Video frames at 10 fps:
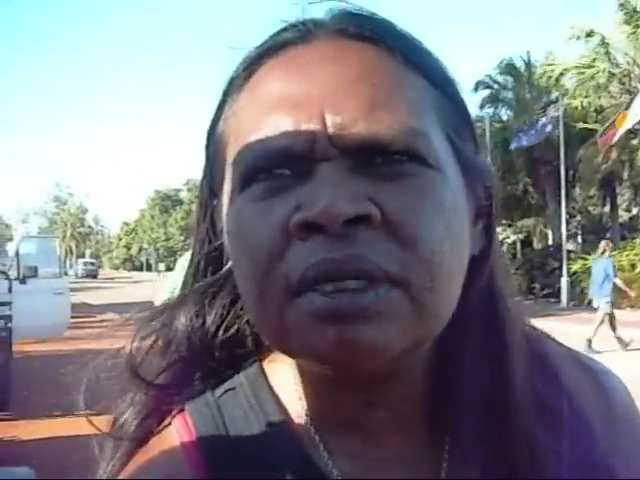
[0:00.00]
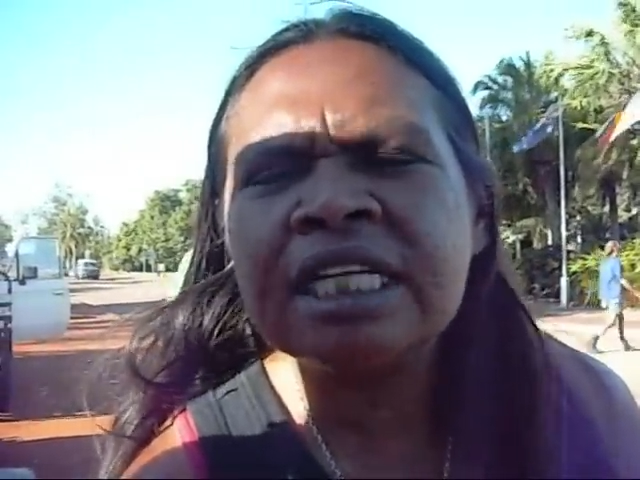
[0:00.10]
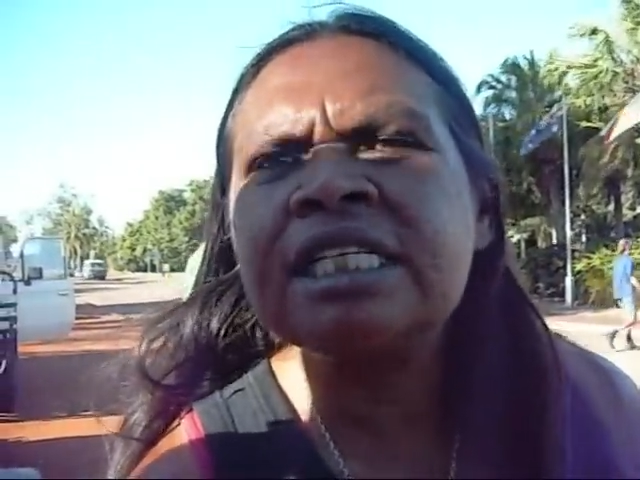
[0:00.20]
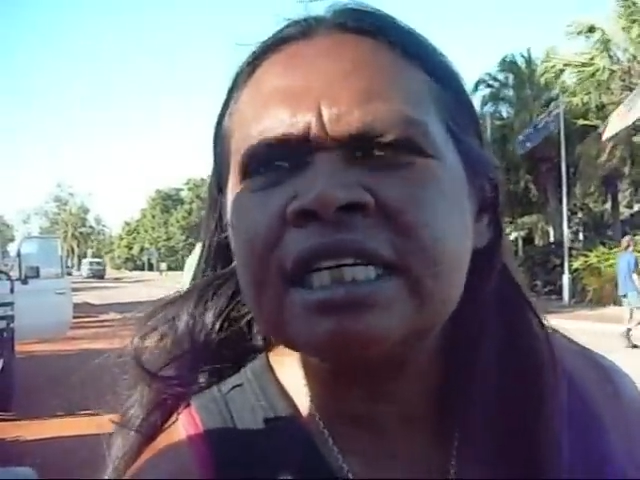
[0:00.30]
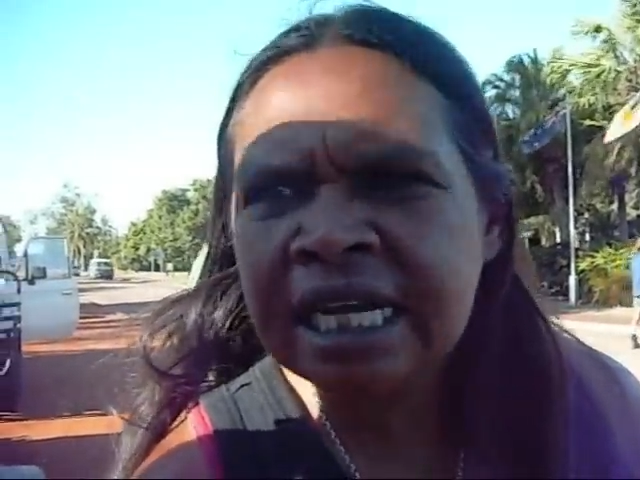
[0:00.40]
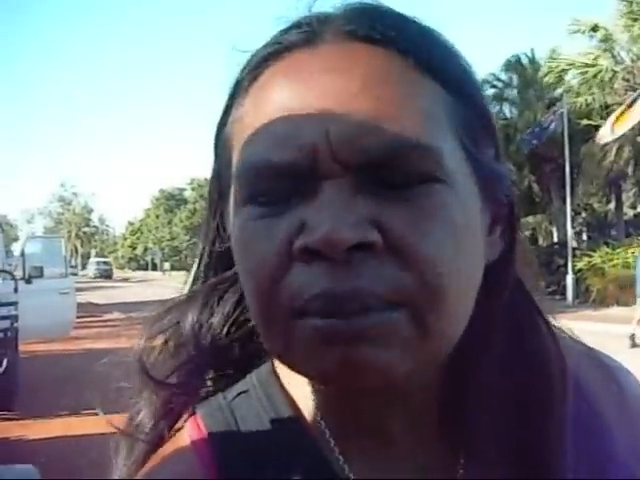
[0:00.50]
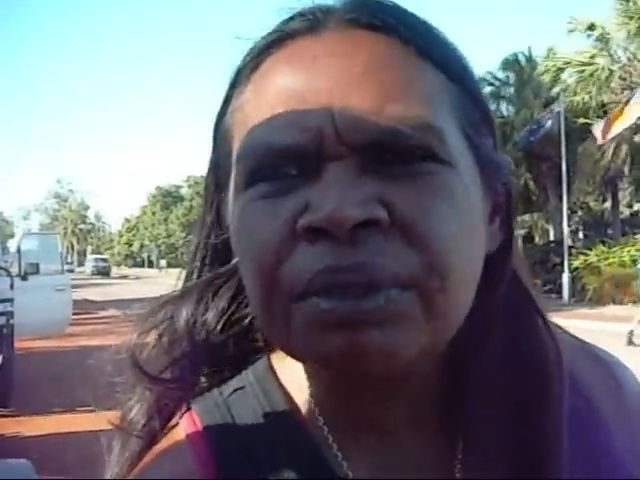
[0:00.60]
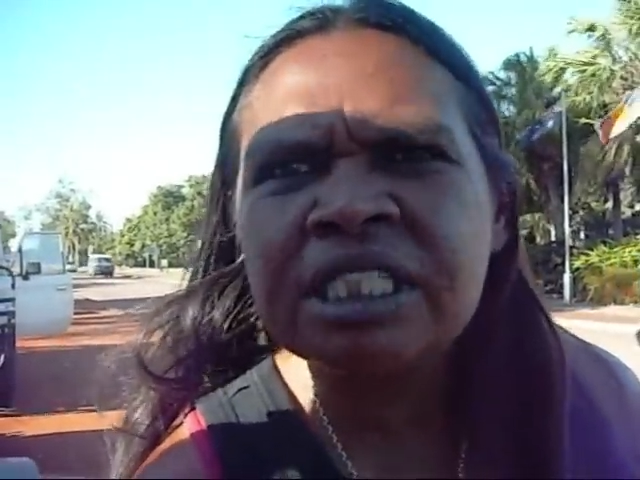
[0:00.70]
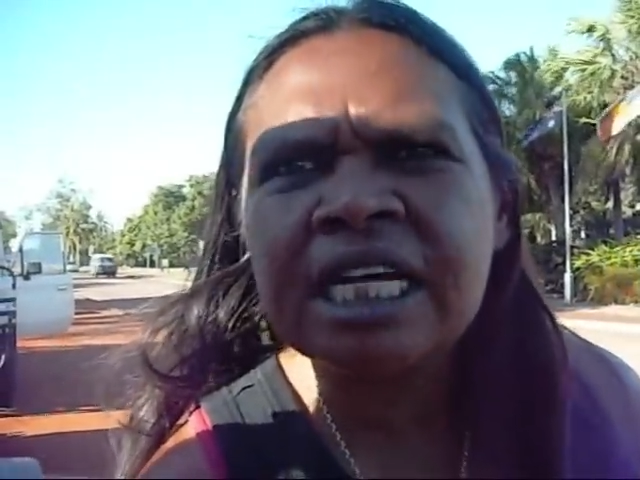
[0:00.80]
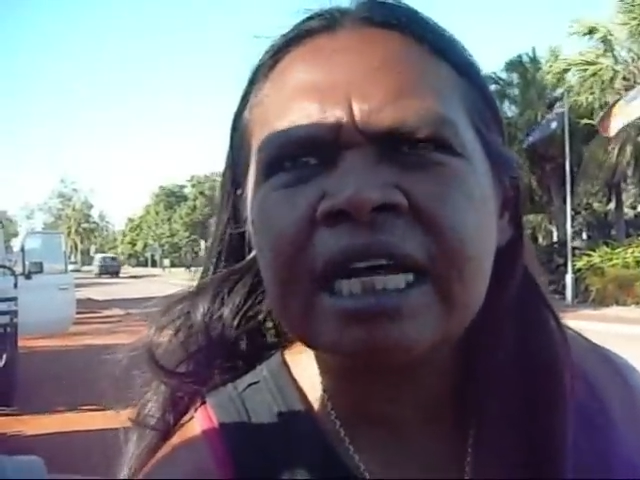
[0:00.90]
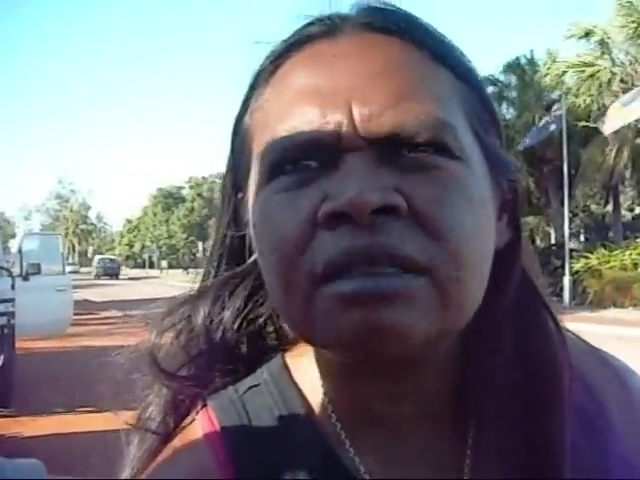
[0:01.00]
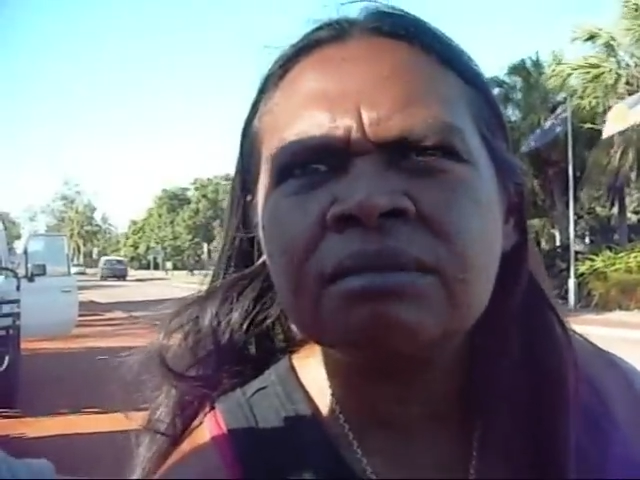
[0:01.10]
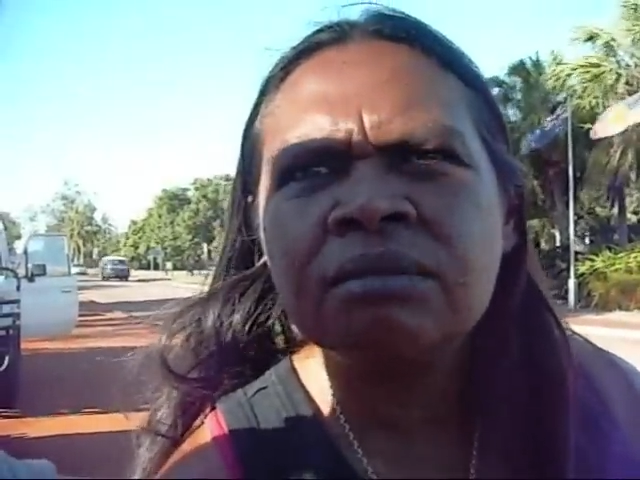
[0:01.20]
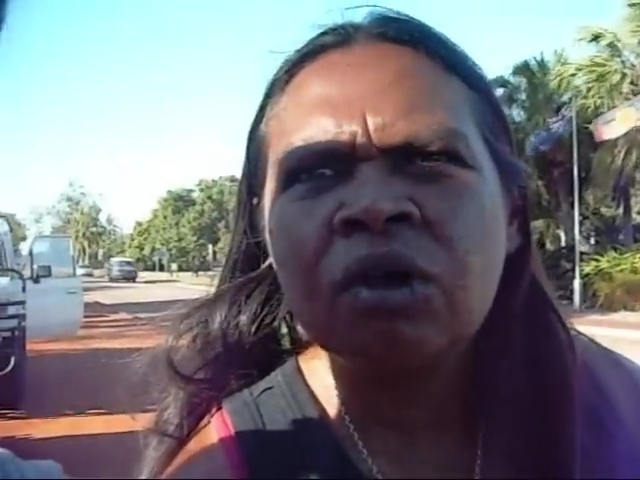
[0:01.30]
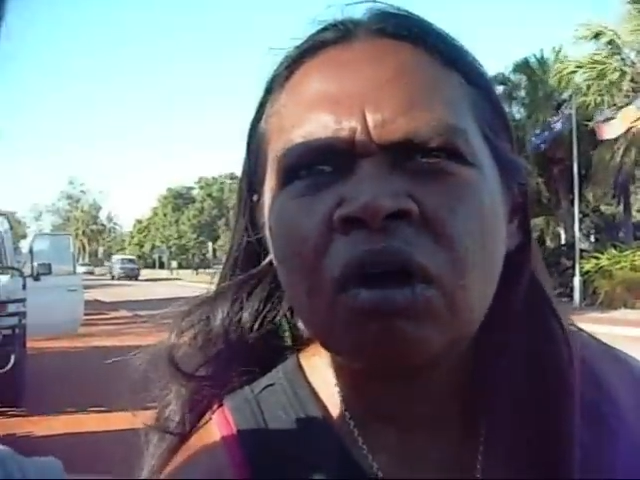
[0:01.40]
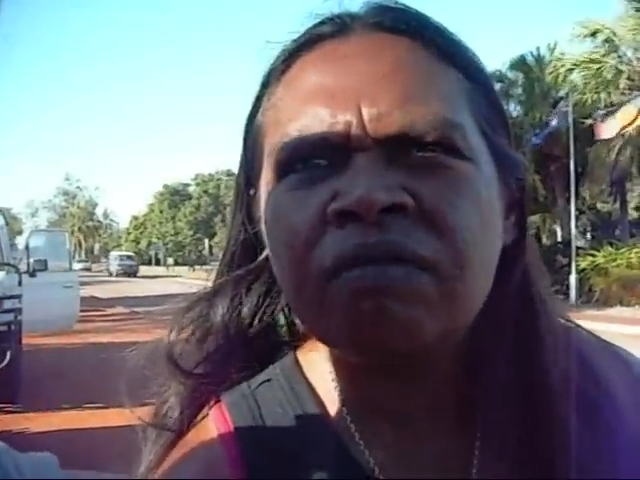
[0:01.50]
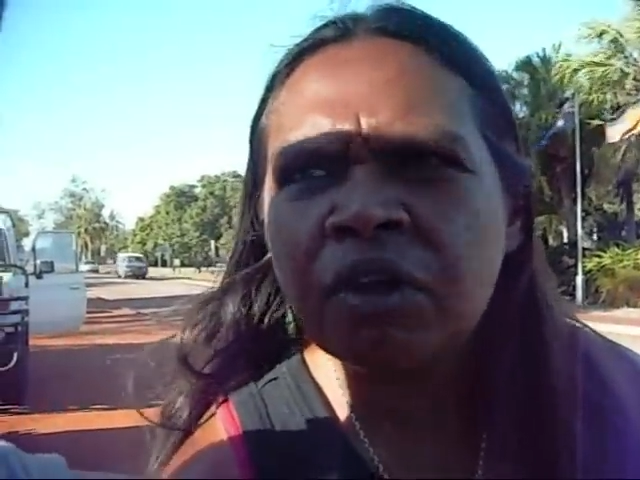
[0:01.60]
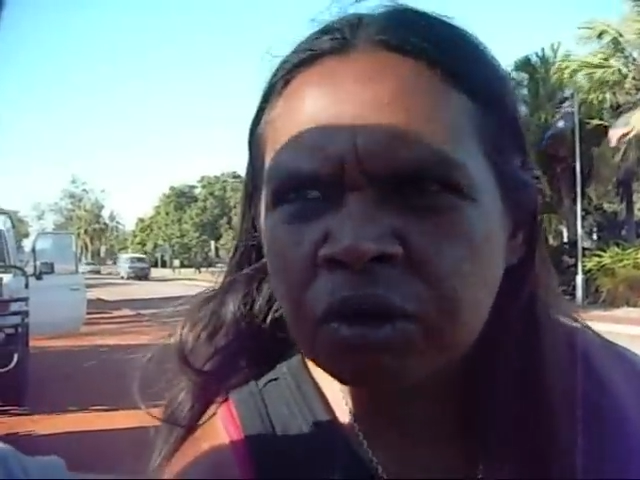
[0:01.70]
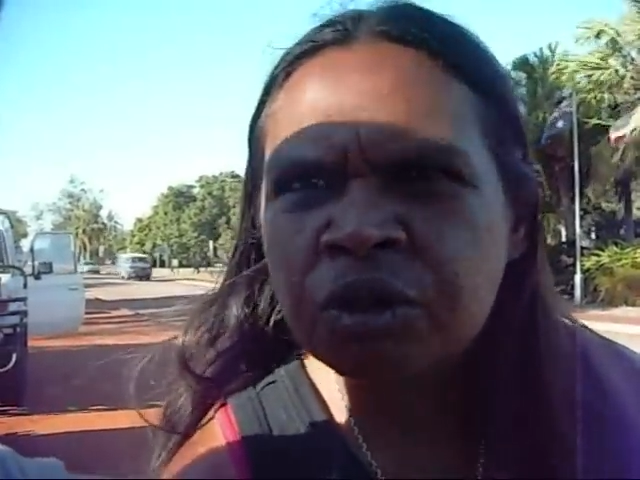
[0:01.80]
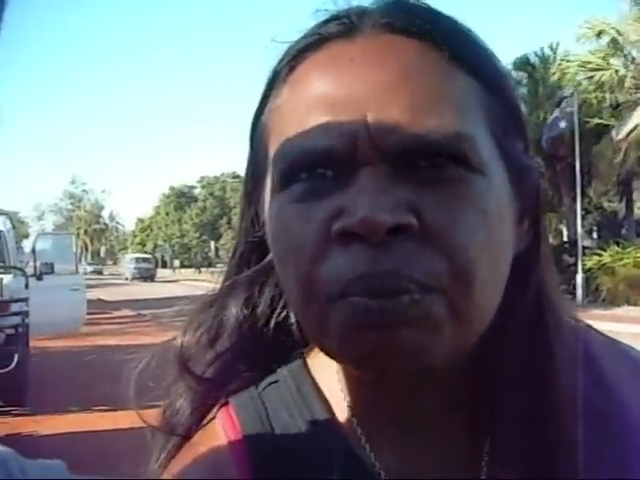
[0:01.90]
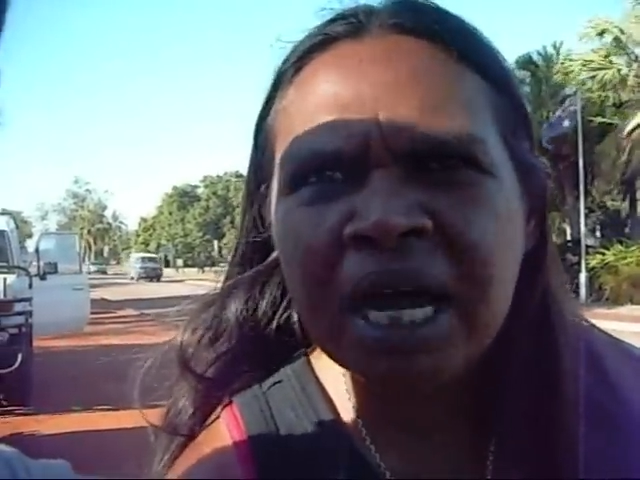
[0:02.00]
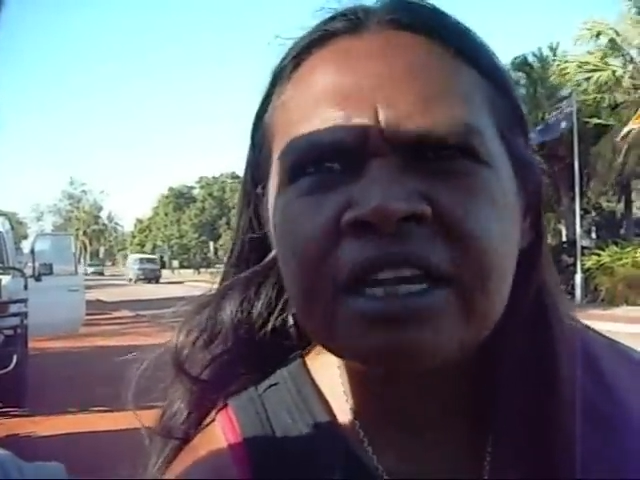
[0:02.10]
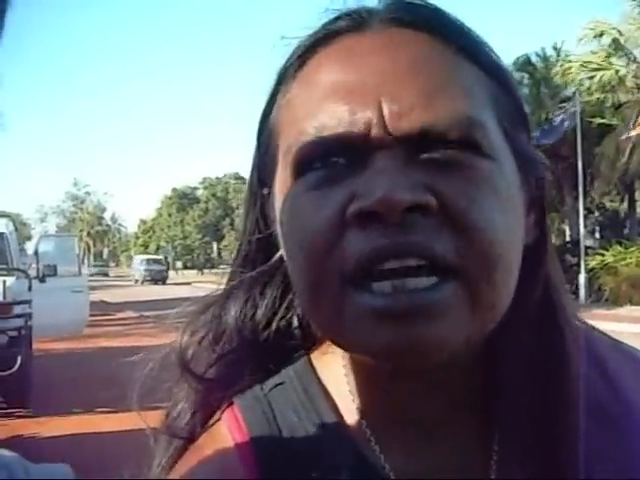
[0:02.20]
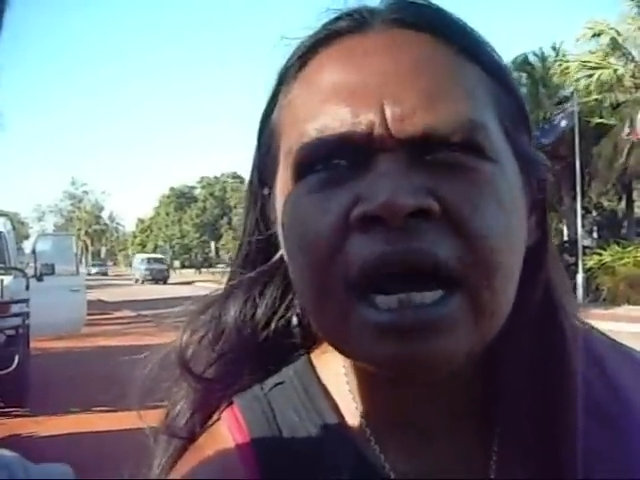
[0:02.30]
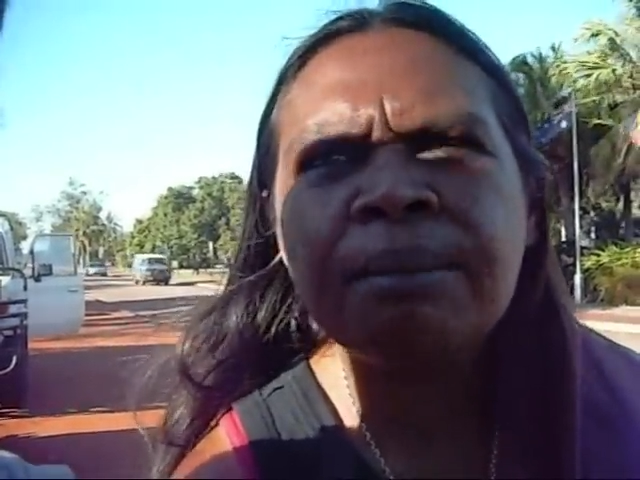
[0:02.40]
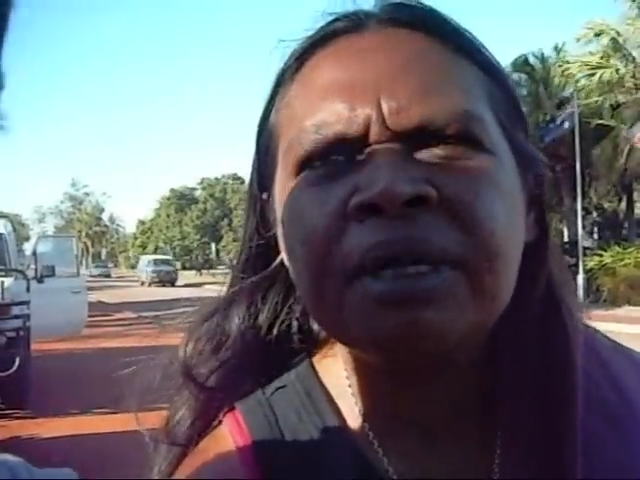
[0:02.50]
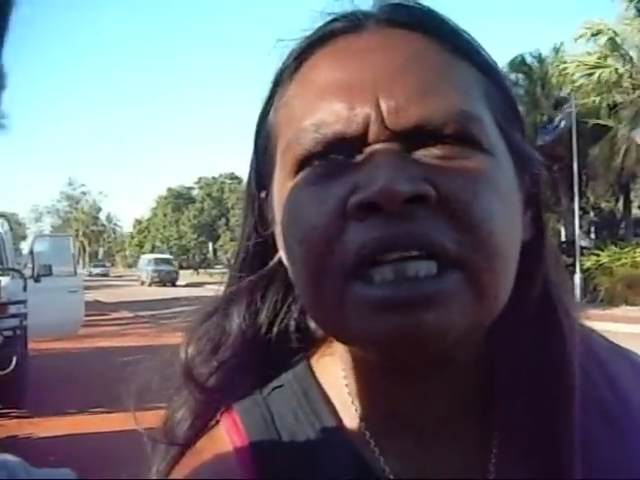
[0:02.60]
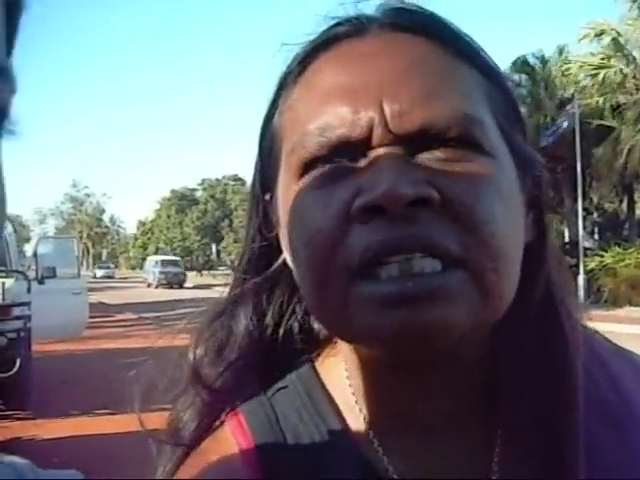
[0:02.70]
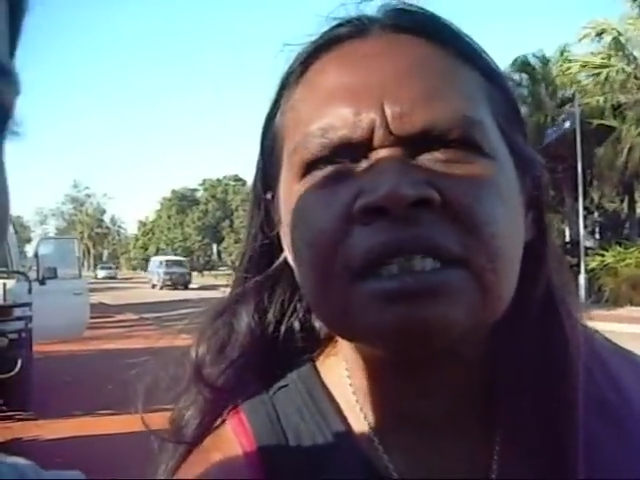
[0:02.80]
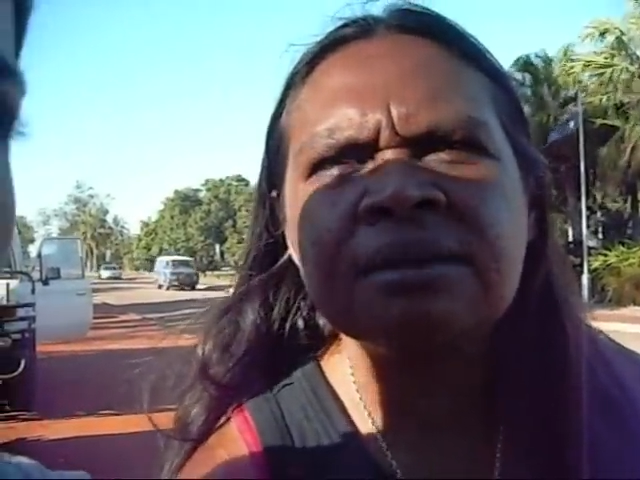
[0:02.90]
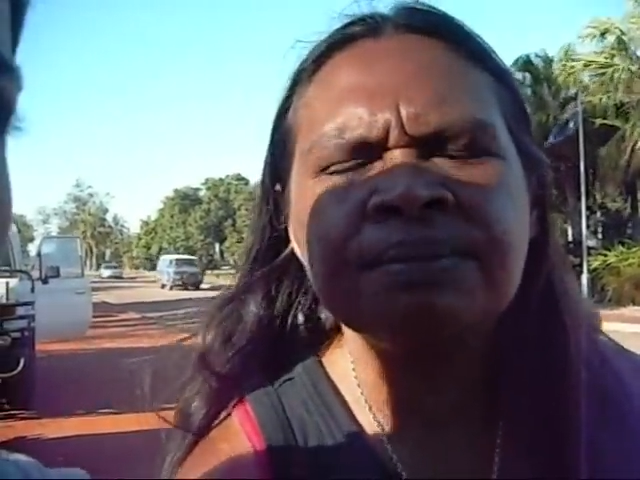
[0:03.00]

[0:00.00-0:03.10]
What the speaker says: It's the 10% of those major companies.